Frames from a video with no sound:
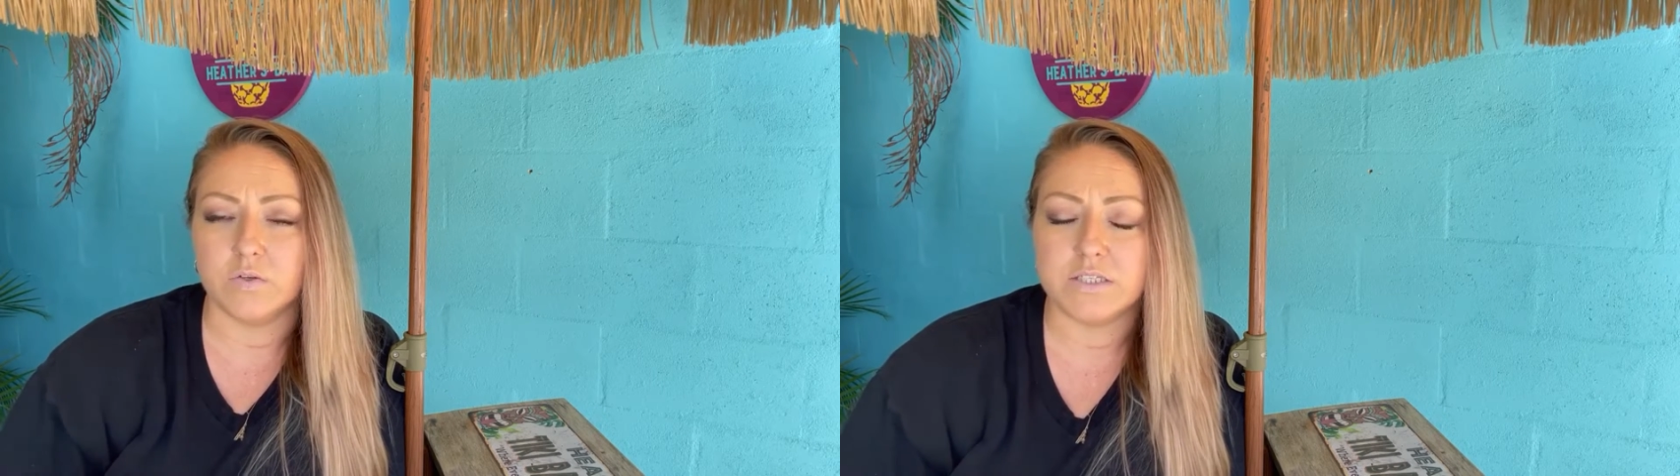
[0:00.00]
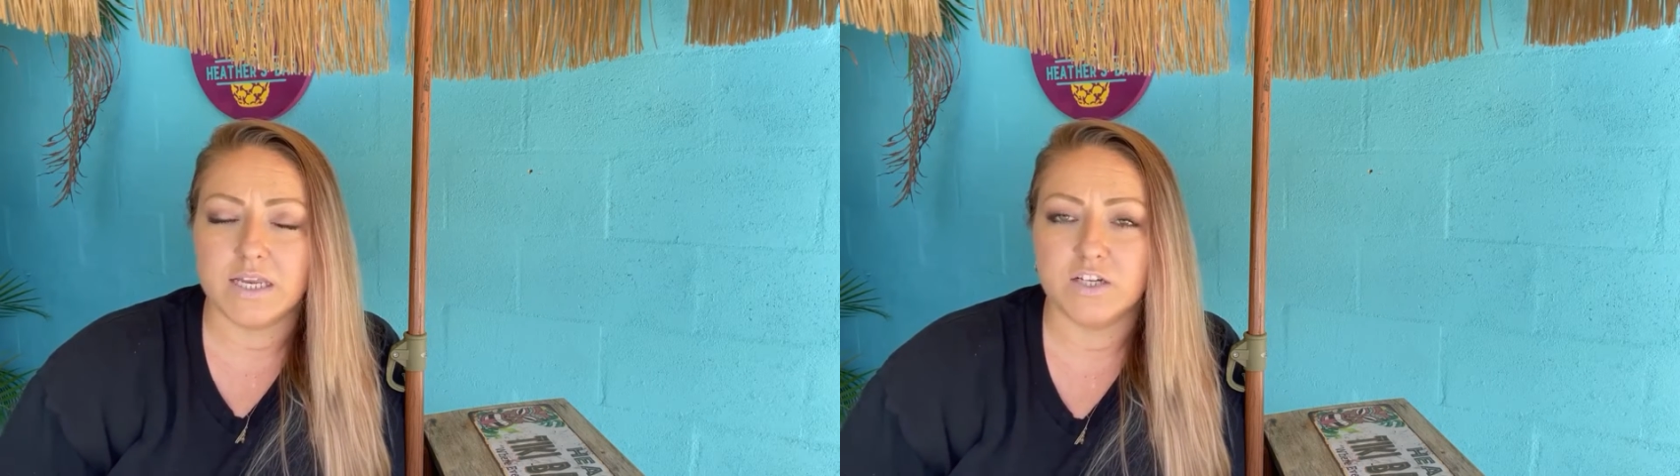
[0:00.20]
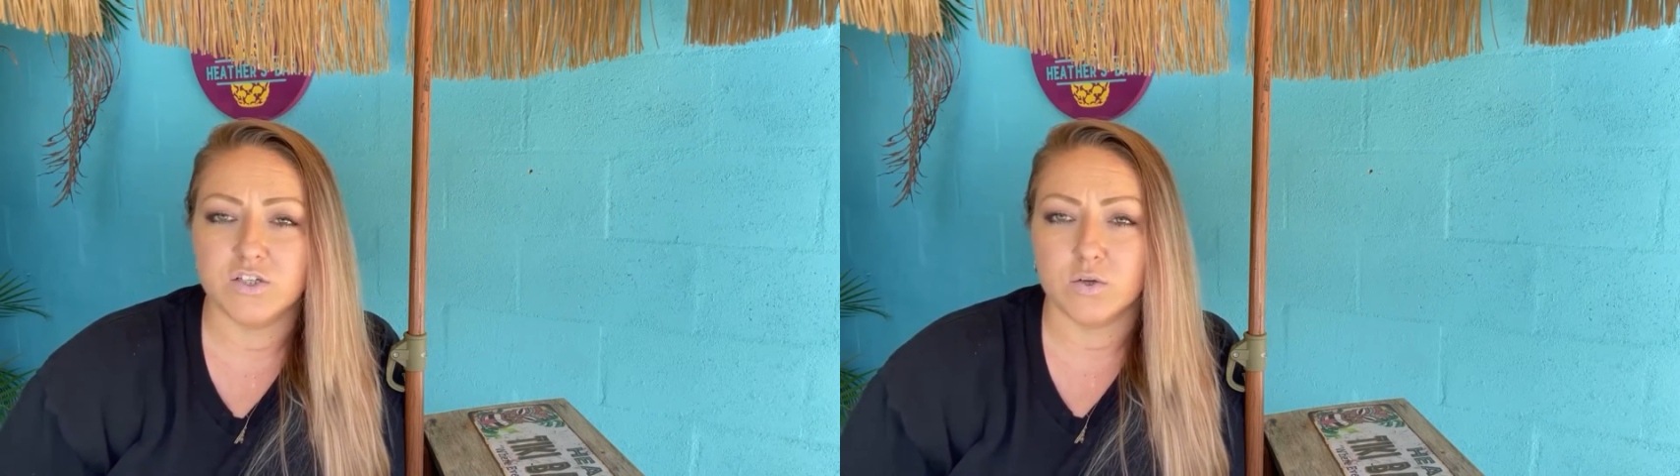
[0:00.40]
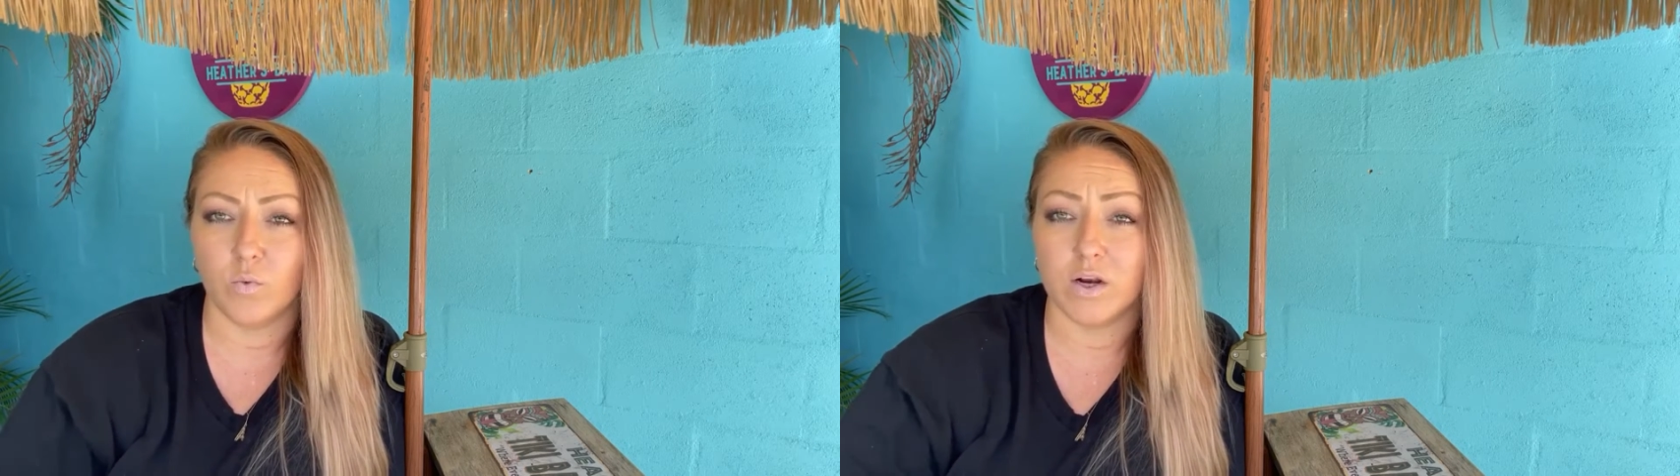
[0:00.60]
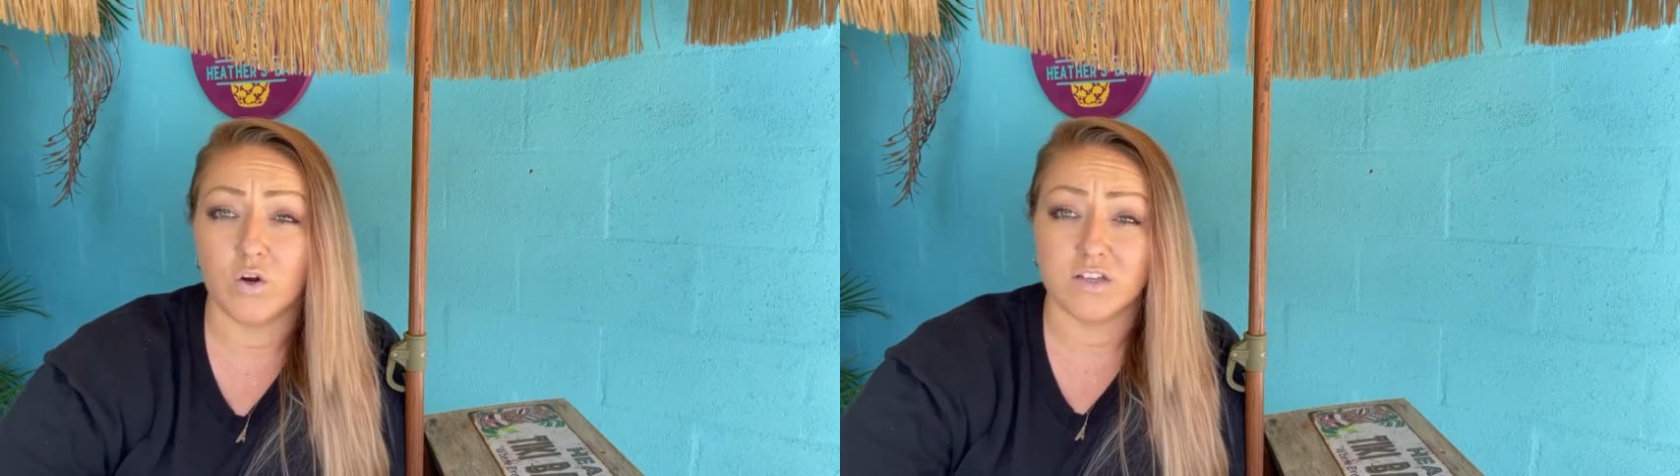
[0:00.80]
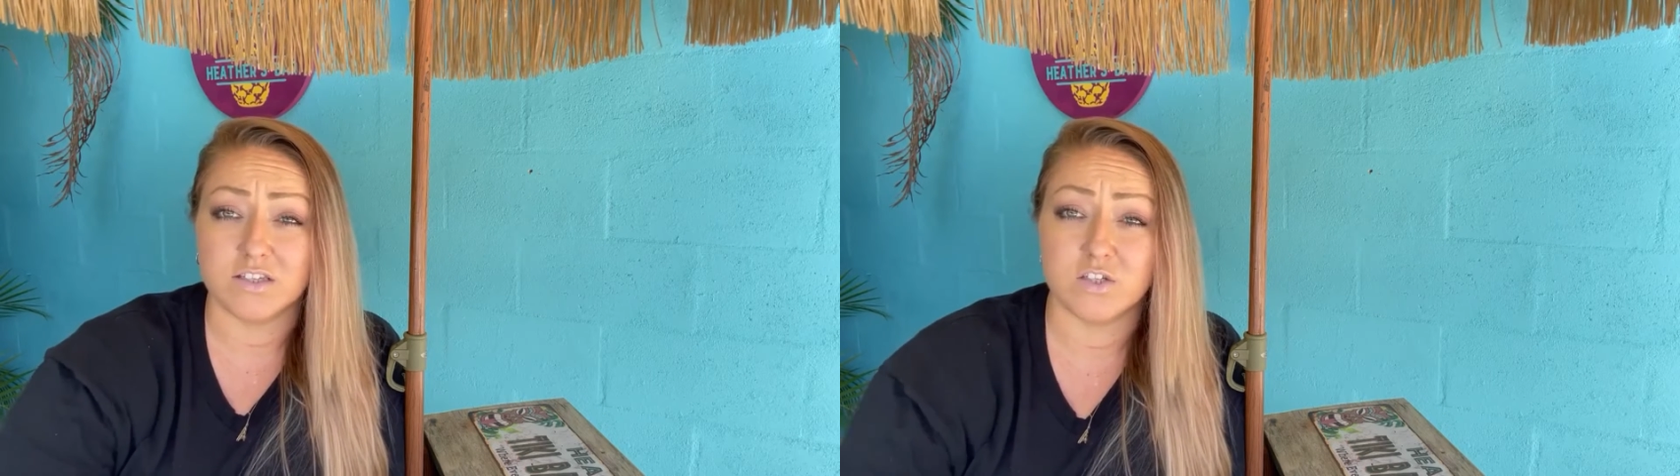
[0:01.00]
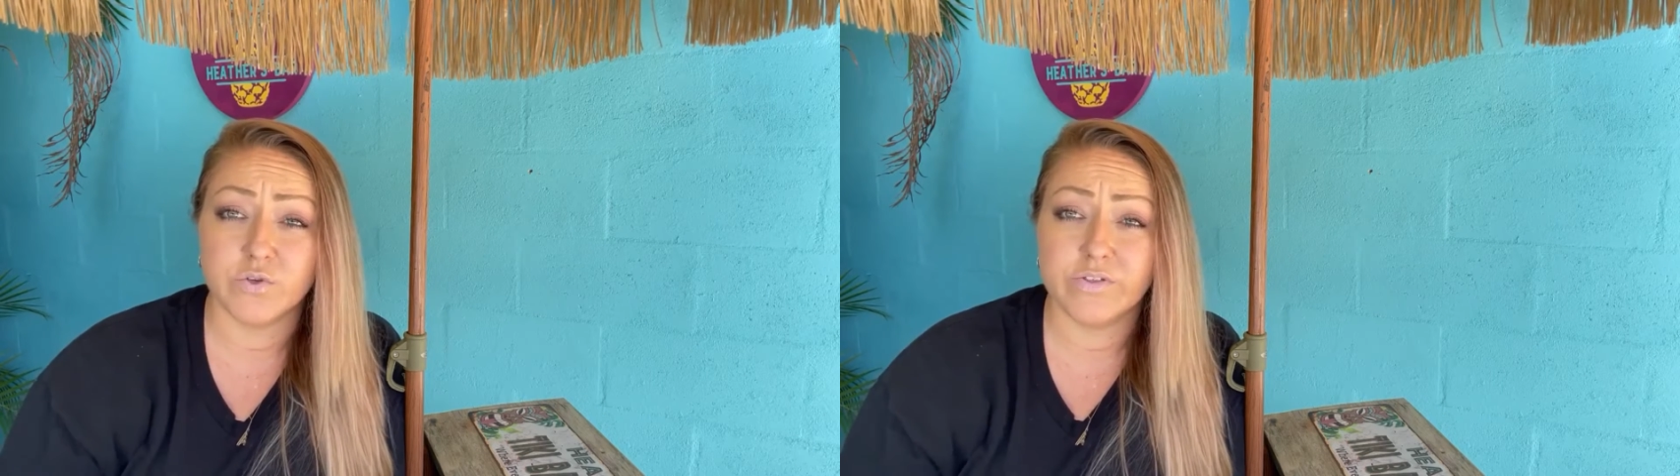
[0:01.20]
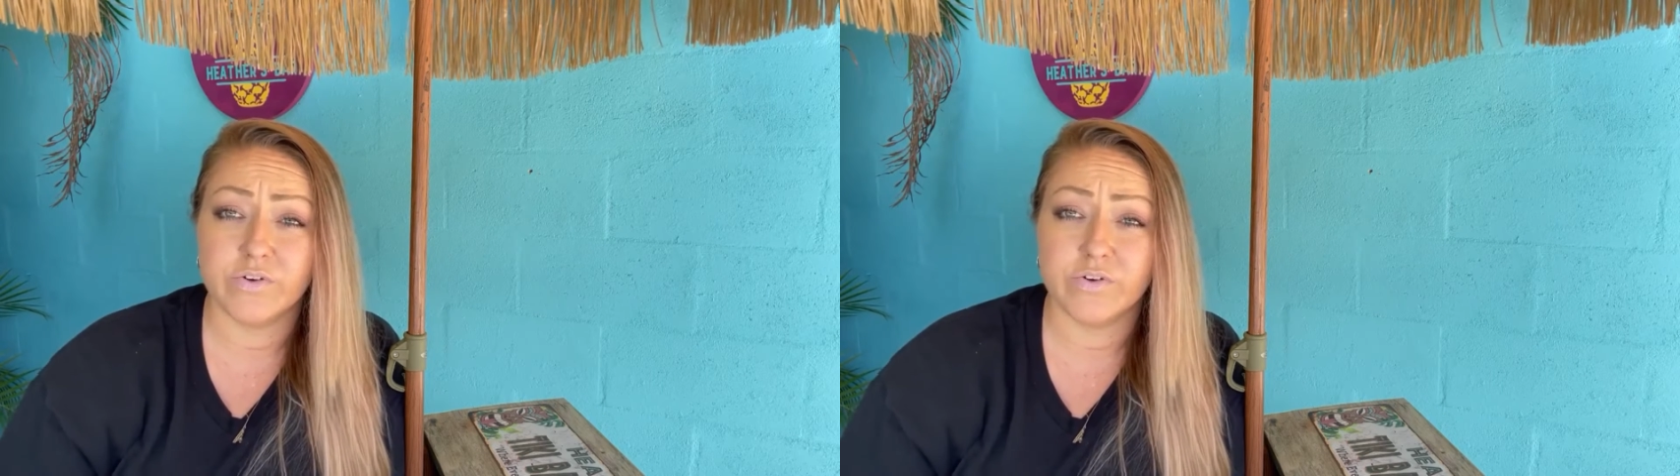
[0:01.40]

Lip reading: stages, or one across the street,